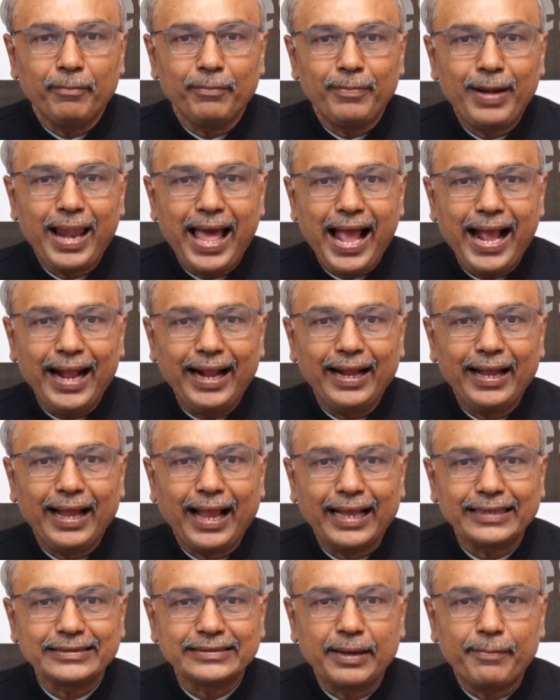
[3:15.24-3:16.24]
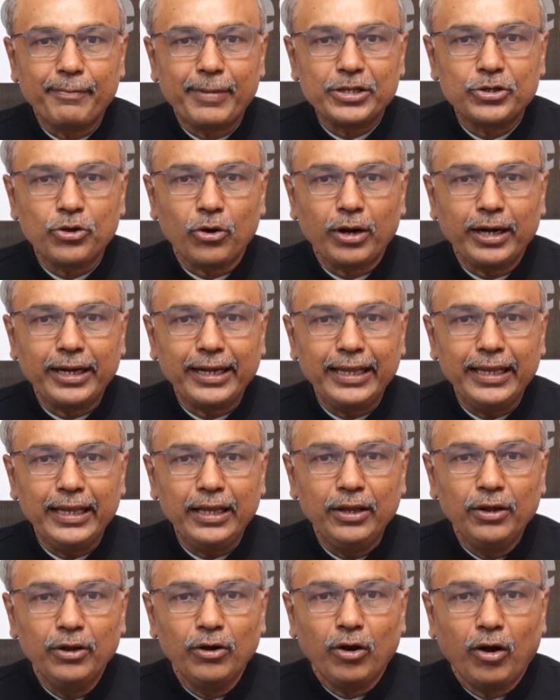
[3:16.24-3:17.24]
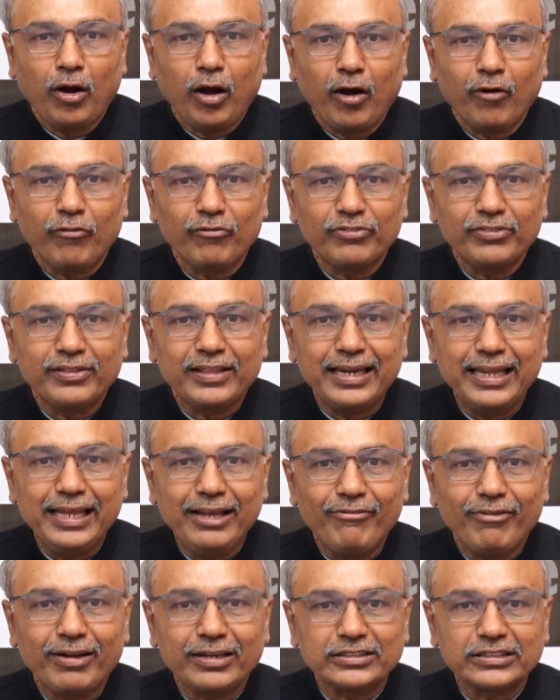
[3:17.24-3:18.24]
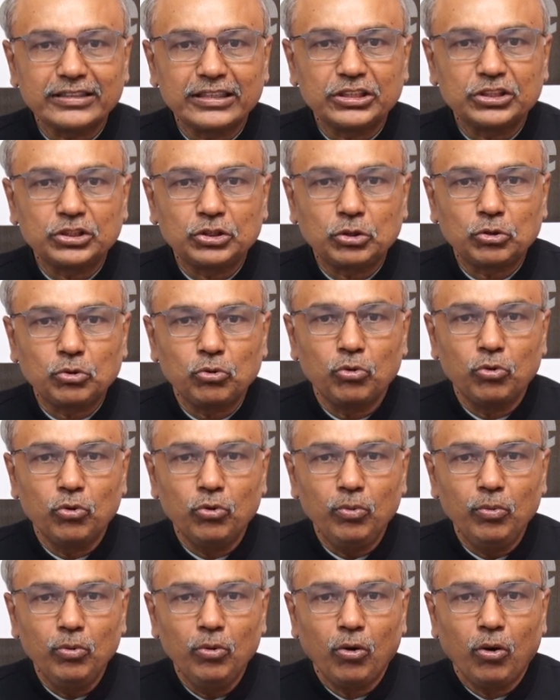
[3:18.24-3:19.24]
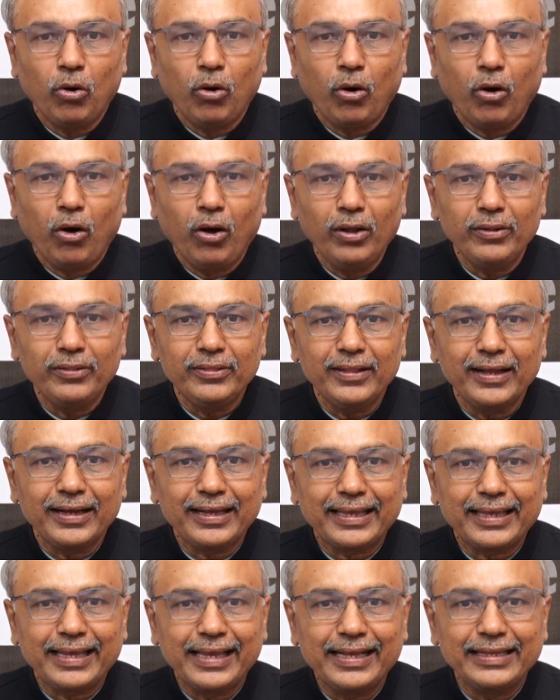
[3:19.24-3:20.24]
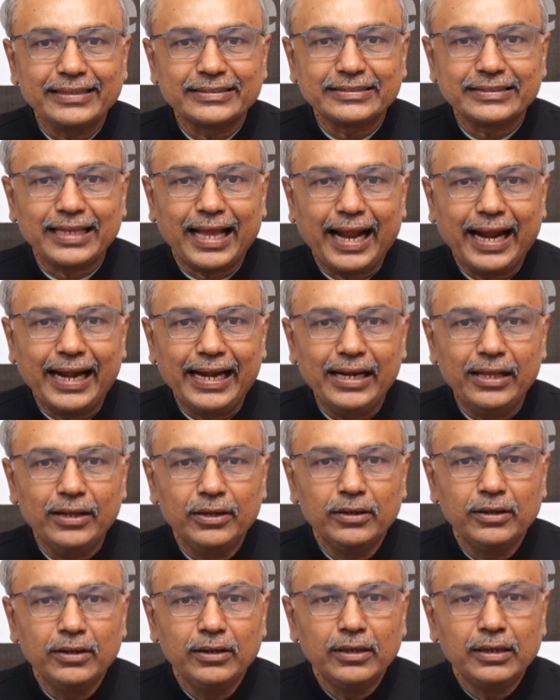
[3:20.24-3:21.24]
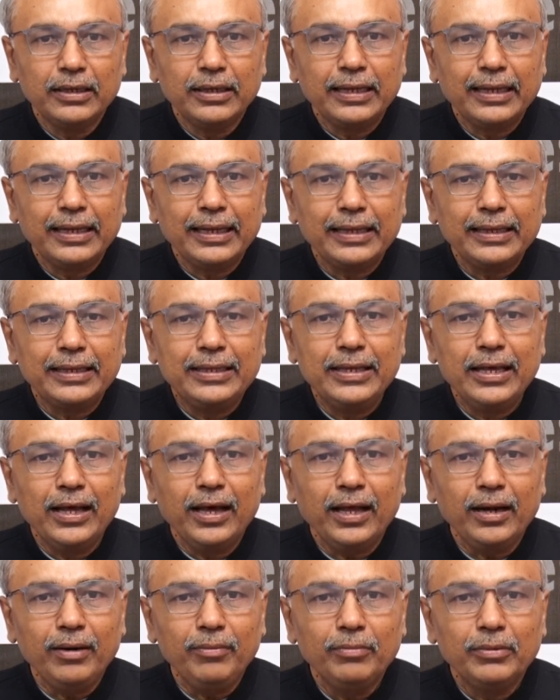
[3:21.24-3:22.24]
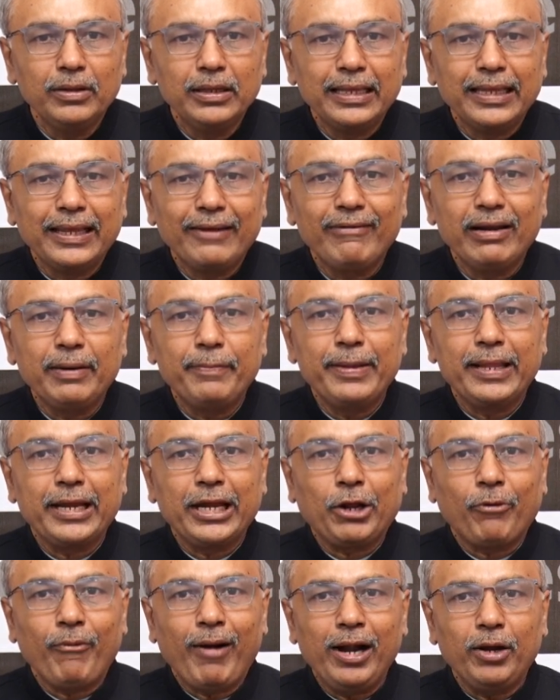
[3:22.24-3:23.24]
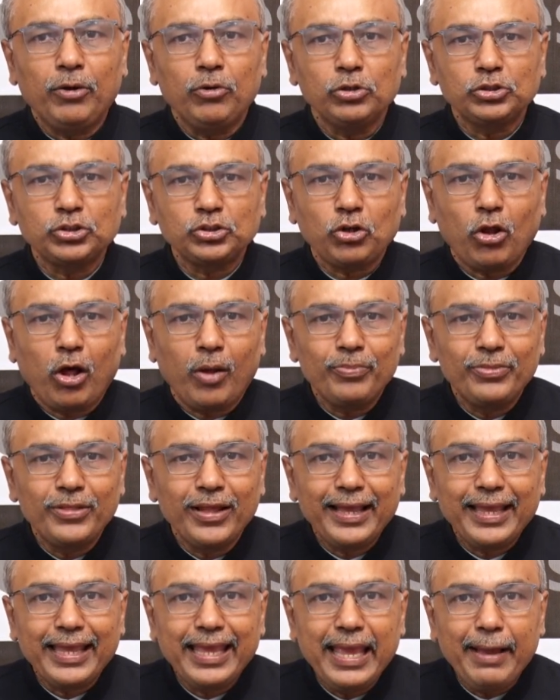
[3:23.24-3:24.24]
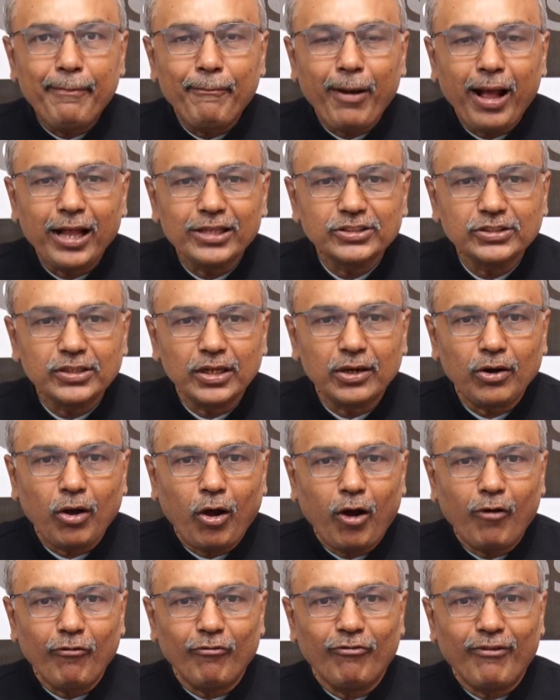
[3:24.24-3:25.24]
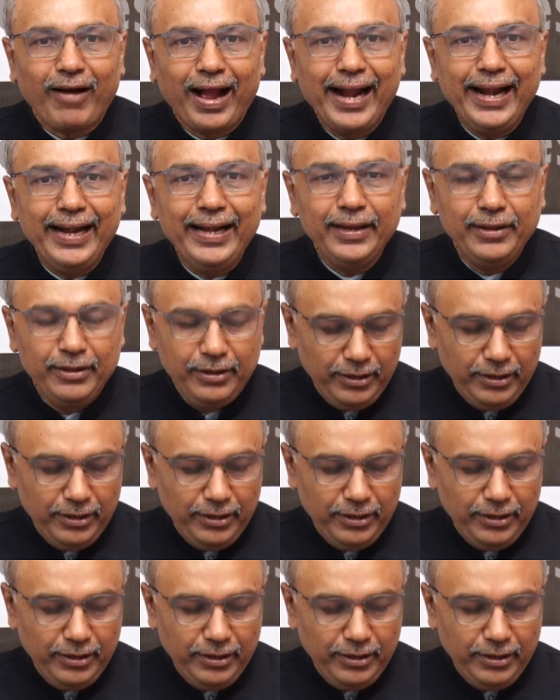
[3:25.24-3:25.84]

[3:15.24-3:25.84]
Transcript: black has a majority of 3 versus 2 on the king side, here he will be required to stop the a passer of white,